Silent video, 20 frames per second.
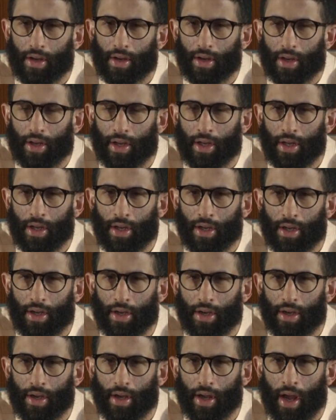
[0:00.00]

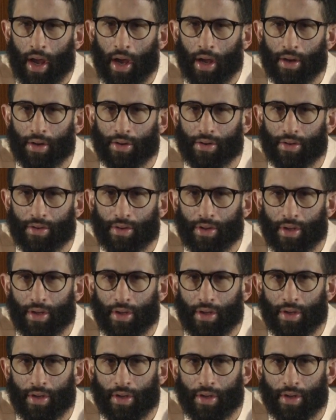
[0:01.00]
He and
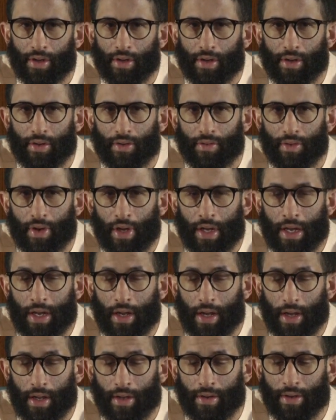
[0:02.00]
the,
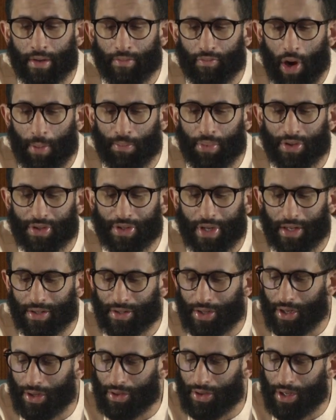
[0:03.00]
in
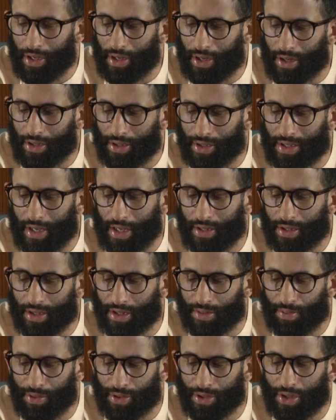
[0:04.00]
representing the
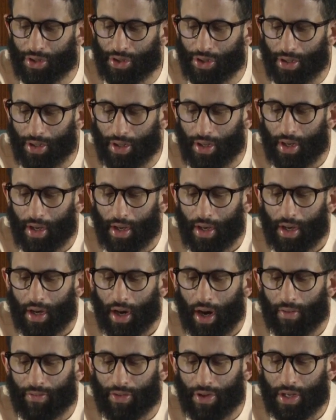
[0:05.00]
consensus position
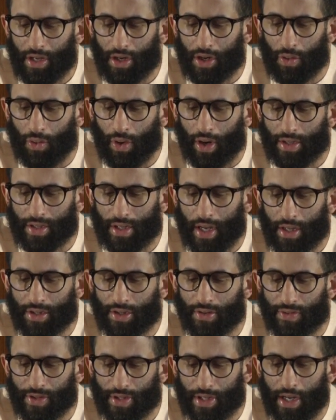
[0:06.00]
of the ECOWAS
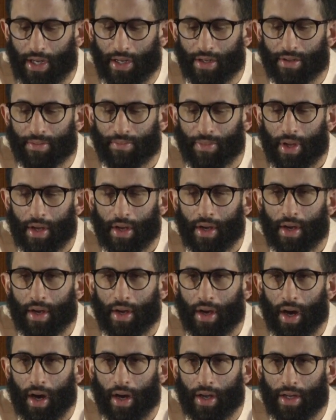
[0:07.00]
heads of state,
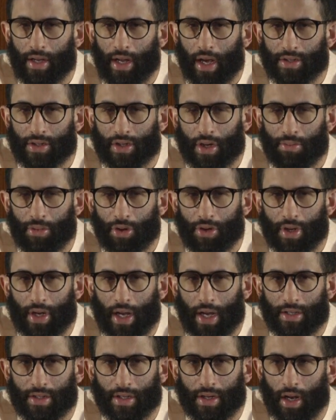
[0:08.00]
he has
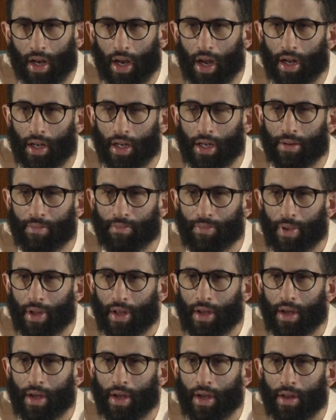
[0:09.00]
communicated clearly
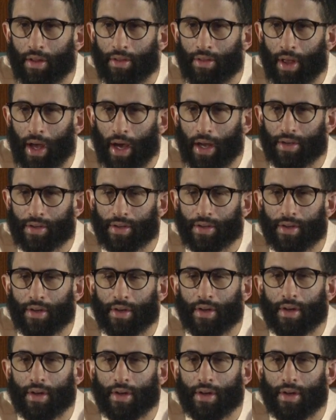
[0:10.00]
that